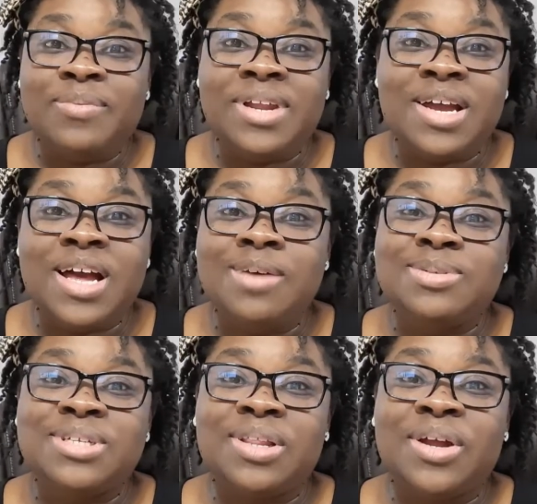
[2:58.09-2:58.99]
when it
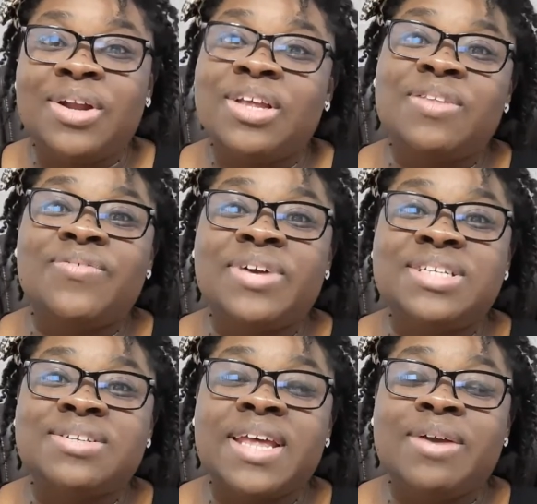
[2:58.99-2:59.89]
comes to learning the
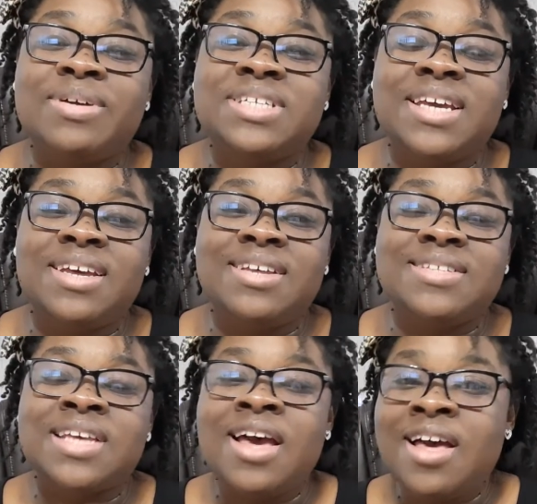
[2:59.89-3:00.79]
French language
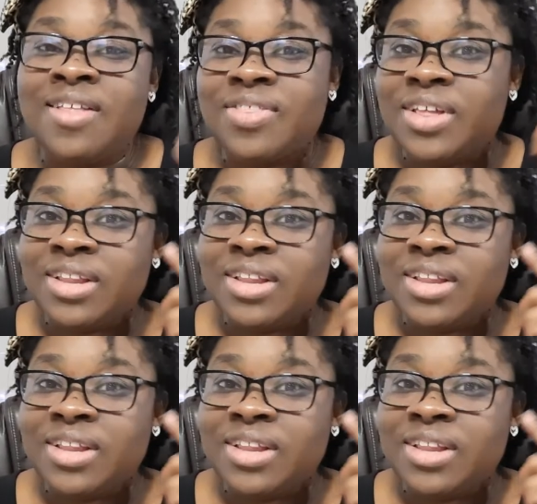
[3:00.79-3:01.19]
is the